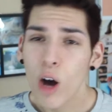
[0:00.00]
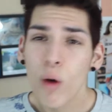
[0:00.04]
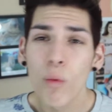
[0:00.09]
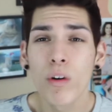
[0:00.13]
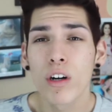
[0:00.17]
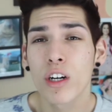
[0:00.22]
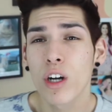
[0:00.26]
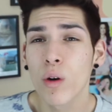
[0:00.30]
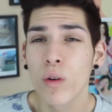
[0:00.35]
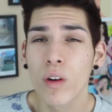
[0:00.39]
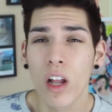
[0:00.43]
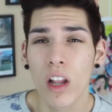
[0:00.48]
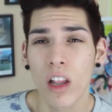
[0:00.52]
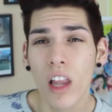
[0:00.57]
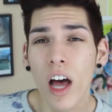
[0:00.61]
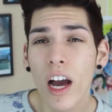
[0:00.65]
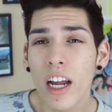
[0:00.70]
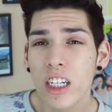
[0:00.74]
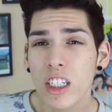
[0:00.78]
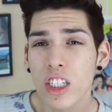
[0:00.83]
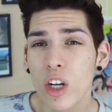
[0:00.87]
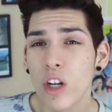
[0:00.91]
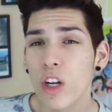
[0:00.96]
We'll go to
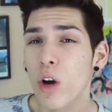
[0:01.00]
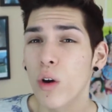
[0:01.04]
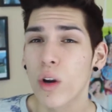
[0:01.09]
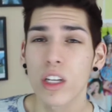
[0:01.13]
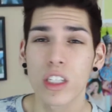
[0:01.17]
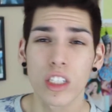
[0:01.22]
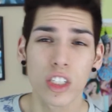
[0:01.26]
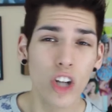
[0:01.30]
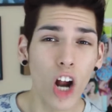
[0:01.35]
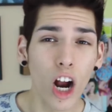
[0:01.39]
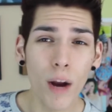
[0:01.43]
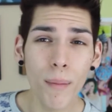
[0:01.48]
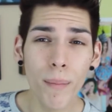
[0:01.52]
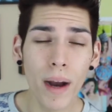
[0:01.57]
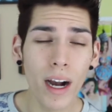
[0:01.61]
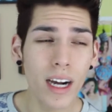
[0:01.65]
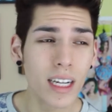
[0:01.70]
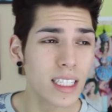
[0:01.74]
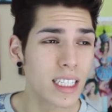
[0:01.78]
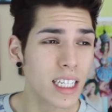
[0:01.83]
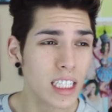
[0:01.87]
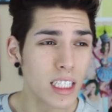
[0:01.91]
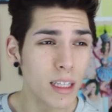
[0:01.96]
lunch, go to
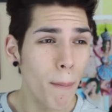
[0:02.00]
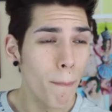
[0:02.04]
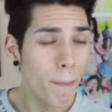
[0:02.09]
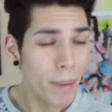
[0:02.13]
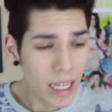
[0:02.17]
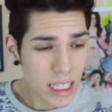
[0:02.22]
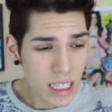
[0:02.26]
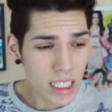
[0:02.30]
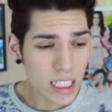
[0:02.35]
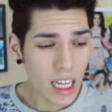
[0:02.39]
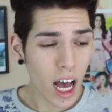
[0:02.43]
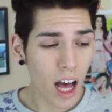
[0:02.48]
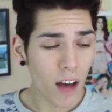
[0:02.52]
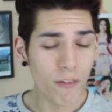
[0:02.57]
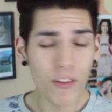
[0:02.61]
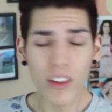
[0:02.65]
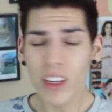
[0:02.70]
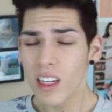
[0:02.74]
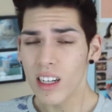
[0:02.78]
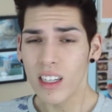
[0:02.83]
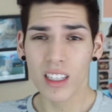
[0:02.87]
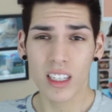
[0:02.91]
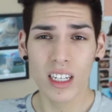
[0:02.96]
Starbucks, get some Pete's
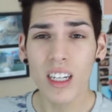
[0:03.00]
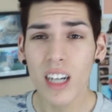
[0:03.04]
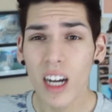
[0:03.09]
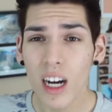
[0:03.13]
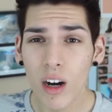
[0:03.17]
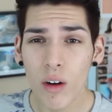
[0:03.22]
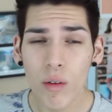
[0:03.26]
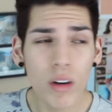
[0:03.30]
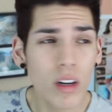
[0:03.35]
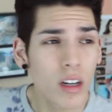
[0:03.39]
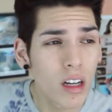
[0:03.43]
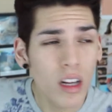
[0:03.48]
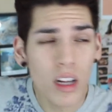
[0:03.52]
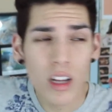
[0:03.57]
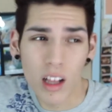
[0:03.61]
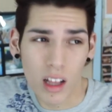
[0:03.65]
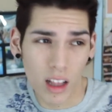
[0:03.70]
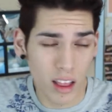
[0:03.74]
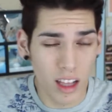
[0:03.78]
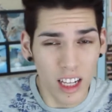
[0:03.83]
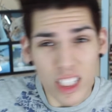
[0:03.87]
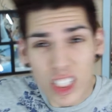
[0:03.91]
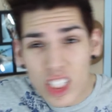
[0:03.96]
coffee, you know,
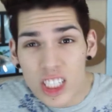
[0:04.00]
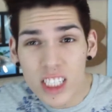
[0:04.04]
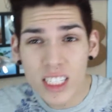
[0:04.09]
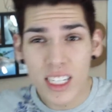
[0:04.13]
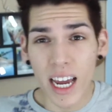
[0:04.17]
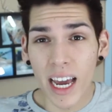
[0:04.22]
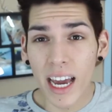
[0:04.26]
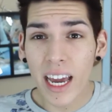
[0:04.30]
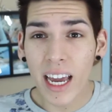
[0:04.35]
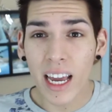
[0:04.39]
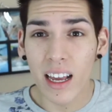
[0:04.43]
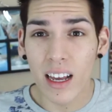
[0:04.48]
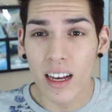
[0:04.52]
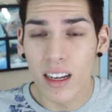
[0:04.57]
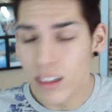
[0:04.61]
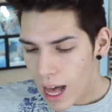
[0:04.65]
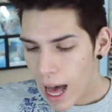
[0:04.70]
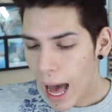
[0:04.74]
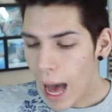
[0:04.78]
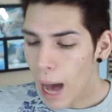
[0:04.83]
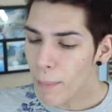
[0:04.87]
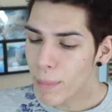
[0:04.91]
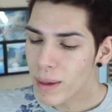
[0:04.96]
let's just hang.
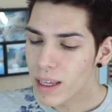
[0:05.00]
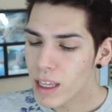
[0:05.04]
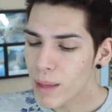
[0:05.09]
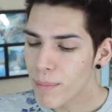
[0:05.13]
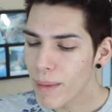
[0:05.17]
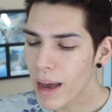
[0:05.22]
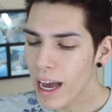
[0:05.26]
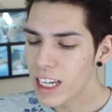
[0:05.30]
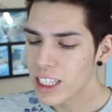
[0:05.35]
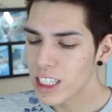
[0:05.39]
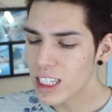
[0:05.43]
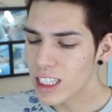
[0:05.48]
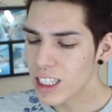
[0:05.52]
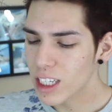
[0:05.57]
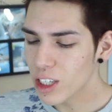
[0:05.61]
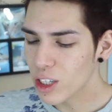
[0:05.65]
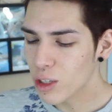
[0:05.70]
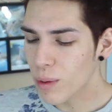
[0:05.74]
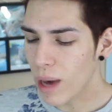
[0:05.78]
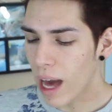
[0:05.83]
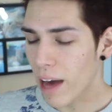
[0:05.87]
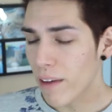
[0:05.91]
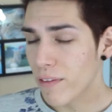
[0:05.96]
I'll be the magic
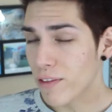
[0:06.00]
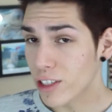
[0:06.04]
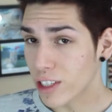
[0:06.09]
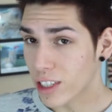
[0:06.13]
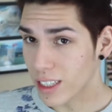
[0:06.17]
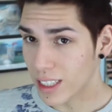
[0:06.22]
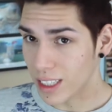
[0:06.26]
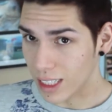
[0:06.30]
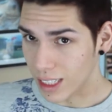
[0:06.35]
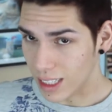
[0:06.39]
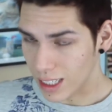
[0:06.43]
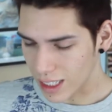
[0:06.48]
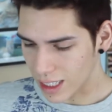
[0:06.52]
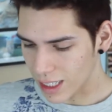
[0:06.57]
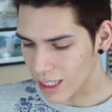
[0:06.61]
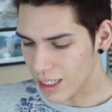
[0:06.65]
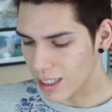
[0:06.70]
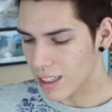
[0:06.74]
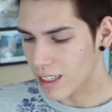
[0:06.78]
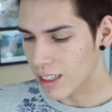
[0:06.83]
you ever see.